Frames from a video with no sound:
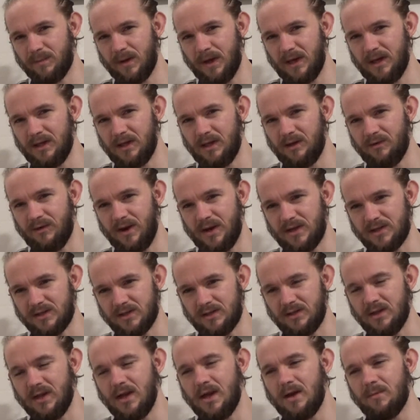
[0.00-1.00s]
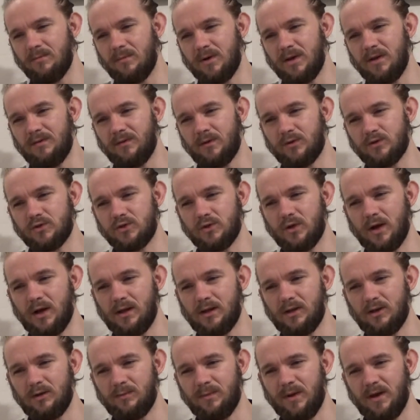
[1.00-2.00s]
piney resin, but you've also got a
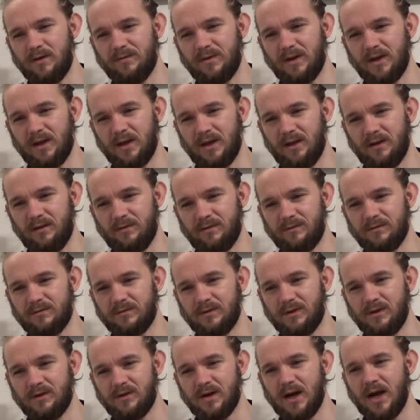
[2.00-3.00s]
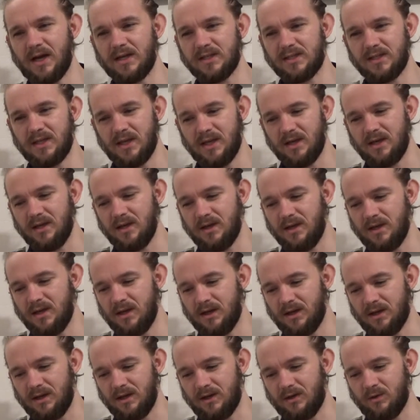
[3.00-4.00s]
little bit of a kind of grassy
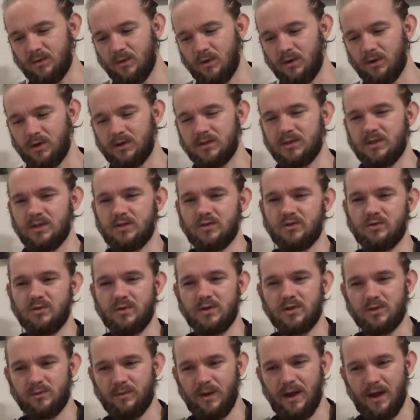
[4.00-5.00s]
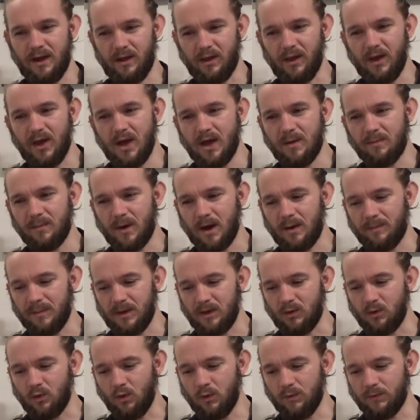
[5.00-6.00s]
kind of quality to it as well. But I
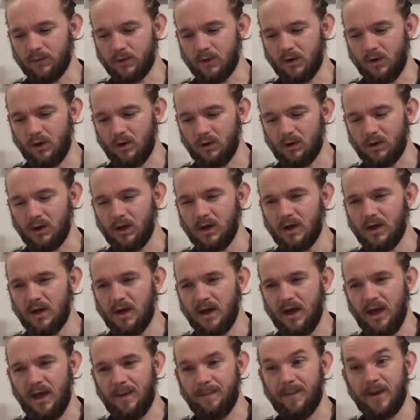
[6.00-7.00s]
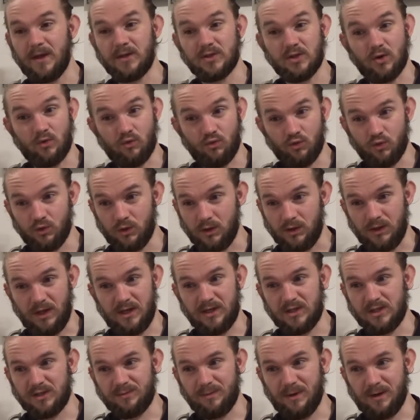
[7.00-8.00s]
mean, overall, um, it's a really
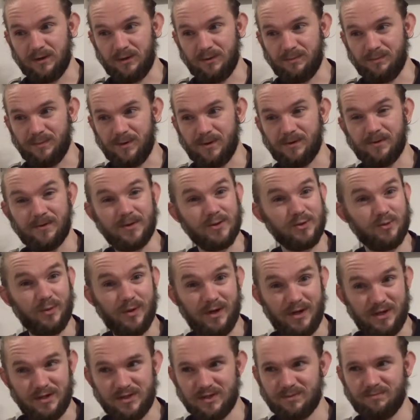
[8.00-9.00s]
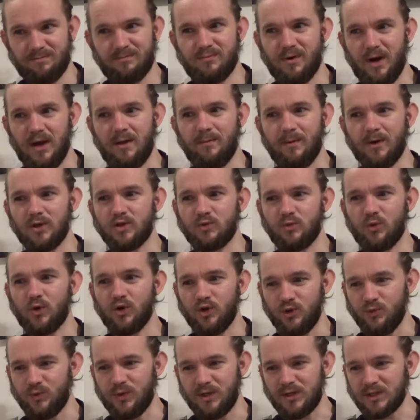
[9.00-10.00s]
nice smelling beer. This one is pretty much
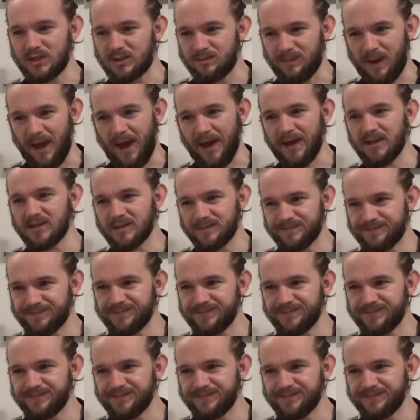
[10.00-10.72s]
what you would expect